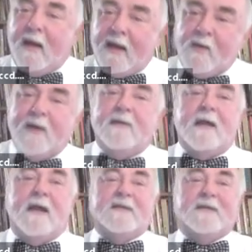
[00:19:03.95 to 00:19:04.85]
Acquiring
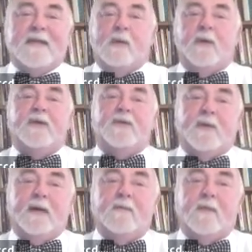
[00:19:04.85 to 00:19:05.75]
knowledge does not work this
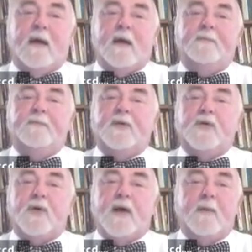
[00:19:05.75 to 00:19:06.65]
way. Um,
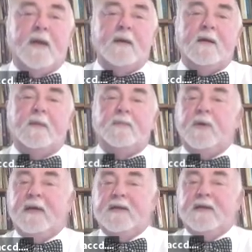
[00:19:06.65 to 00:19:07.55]
cramming,
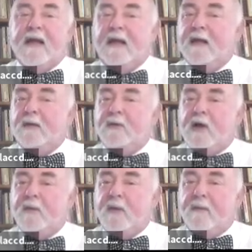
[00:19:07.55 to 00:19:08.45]
uploading, taking in would
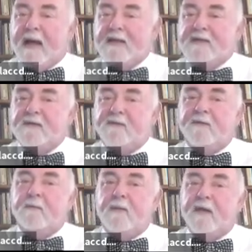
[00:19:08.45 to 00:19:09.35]
all be passive
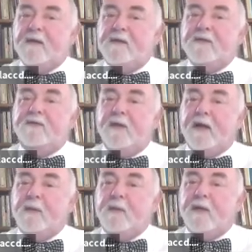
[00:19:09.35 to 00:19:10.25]
methods of
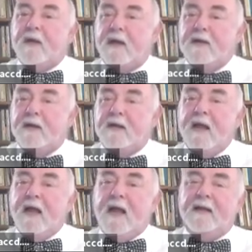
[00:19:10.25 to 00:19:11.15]
filling up with content.
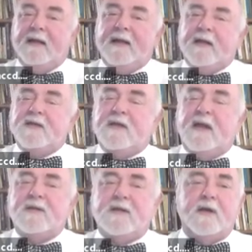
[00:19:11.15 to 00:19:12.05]
And getting an
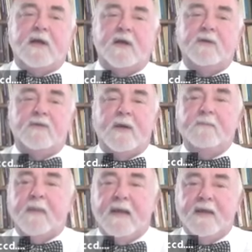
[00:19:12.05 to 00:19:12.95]
education, on the contrary,
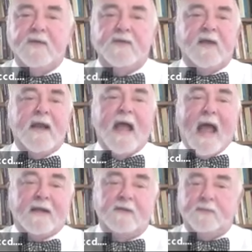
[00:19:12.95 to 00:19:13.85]
is an
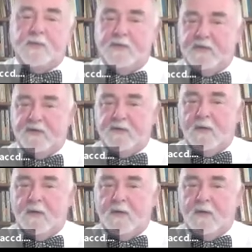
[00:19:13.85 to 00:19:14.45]
active process.